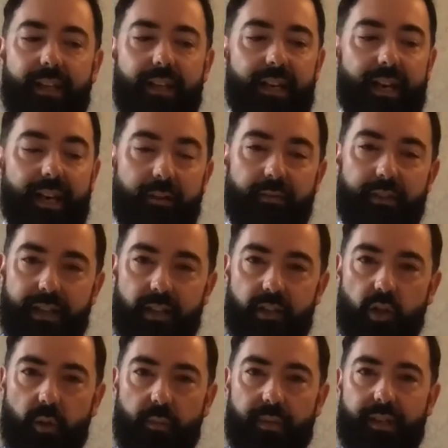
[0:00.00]
And after that
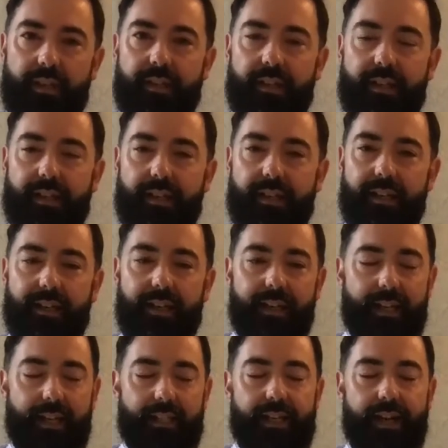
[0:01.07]
job in
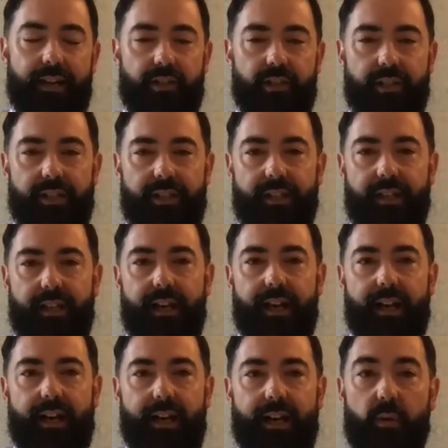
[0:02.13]
Hitachi,
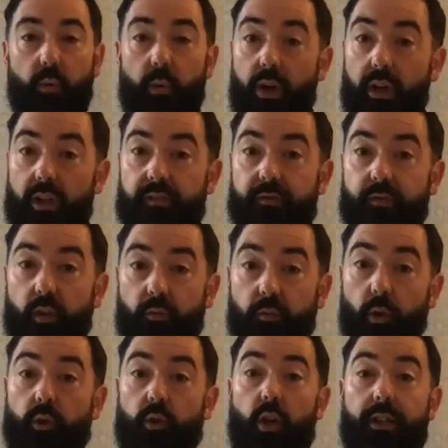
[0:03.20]
I worked for
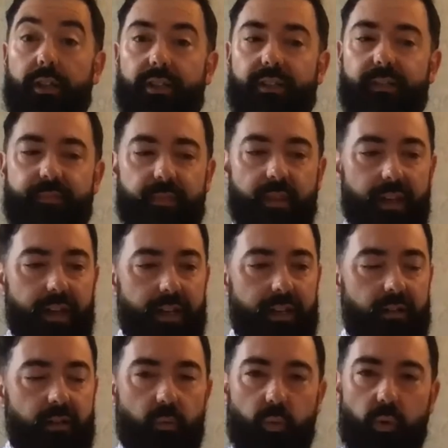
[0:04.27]
Rolls-Royce,
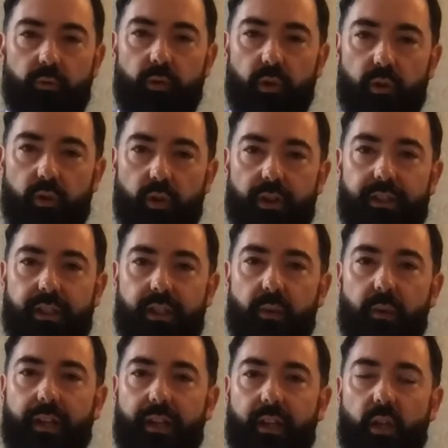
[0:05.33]
and Rolls-Royce in
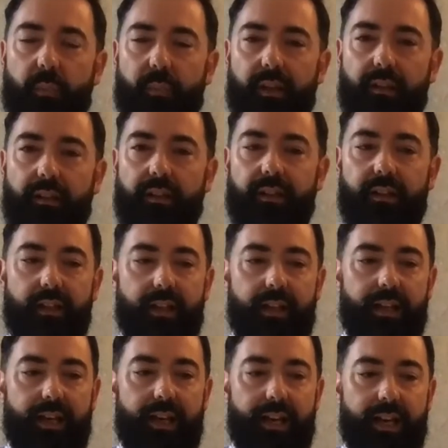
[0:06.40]
nuclear new build,
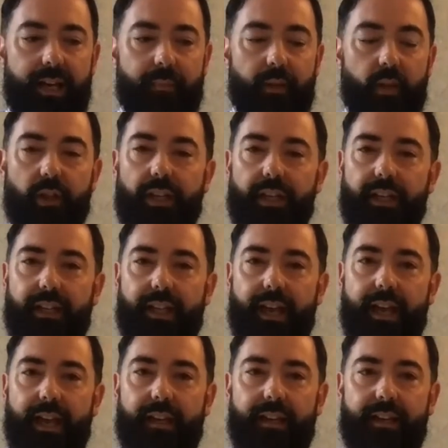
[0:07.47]
looking at
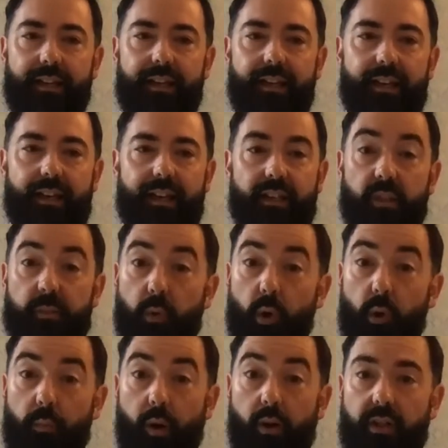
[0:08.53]
their
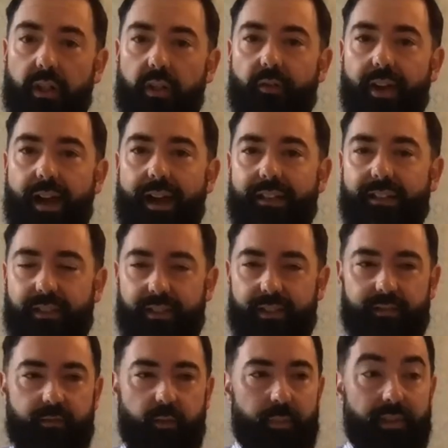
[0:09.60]
small modular reactors
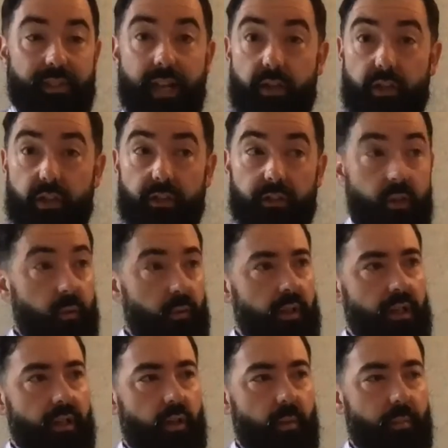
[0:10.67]
for potential
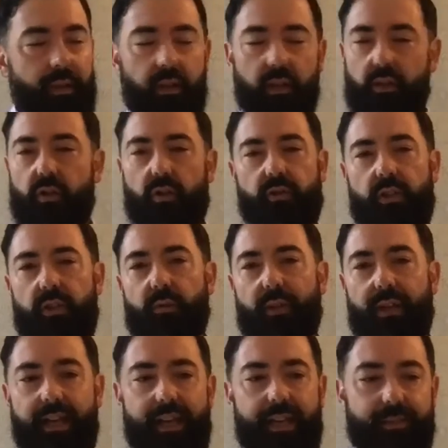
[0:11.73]
nuclear new build across the
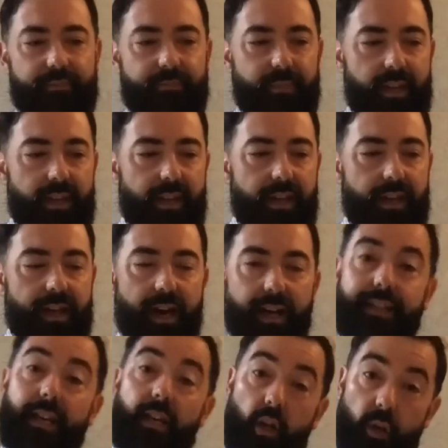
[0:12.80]
UK. And
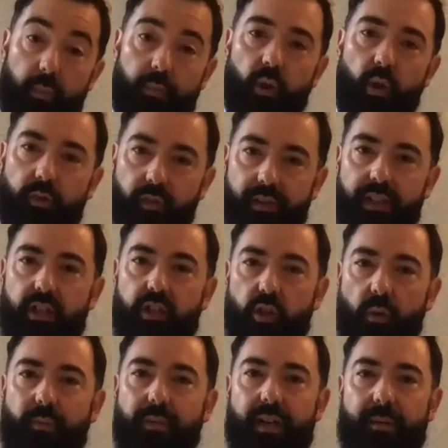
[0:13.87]
then I got approached for this
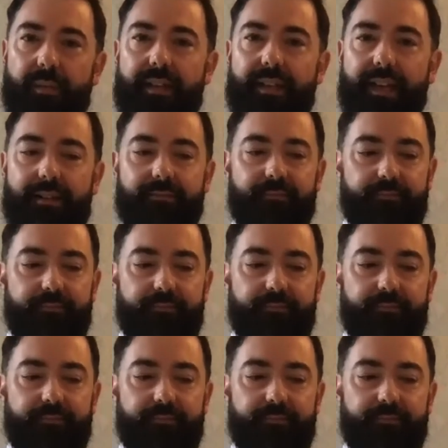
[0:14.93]
job that I'm in now,